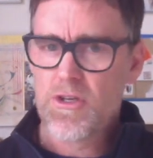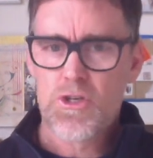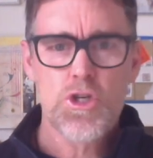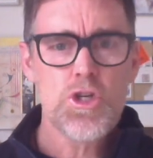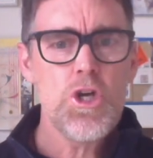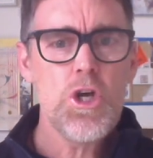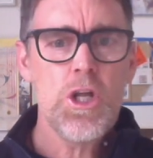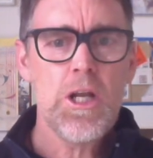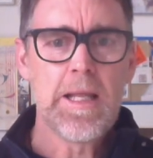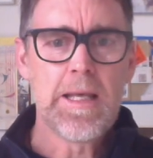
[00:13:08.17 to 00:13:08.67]

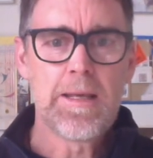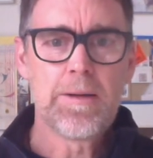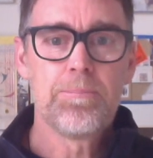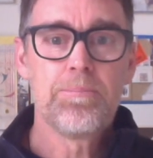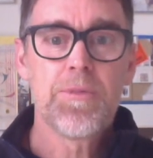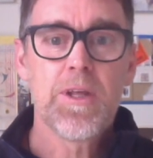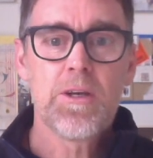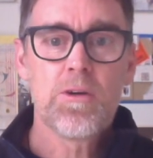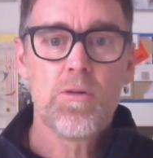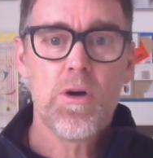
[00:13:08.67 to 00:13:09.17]
Shirley
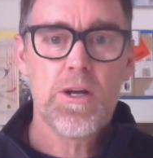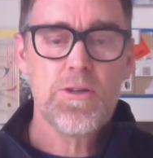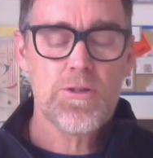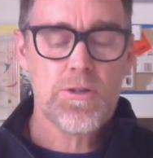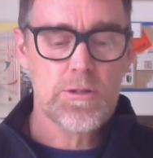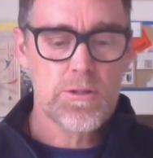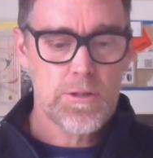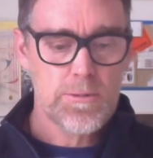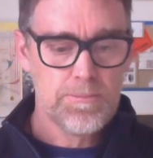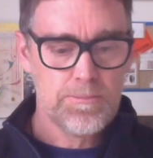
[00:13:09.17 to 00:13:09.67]
in
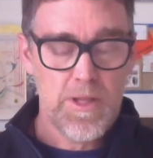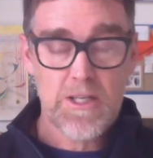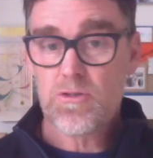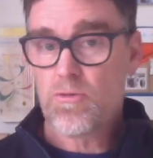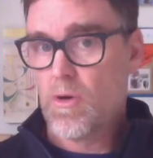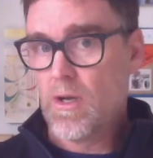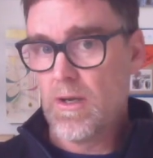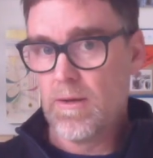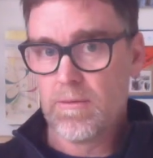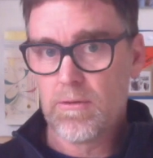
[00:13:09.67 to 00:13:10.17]
Christchurch. That's
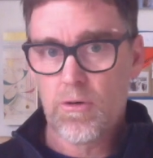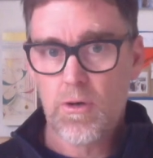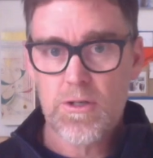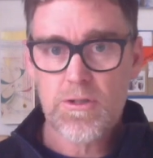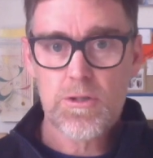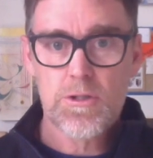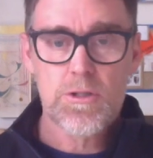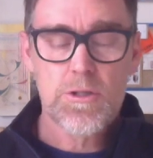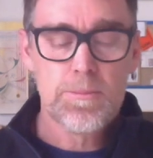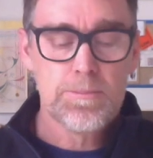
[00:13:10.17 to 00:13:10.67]
where I live,
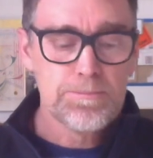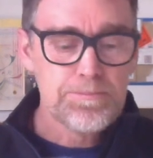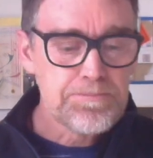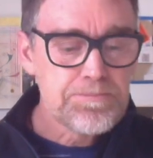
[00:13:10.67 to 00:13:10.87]
Christchurch.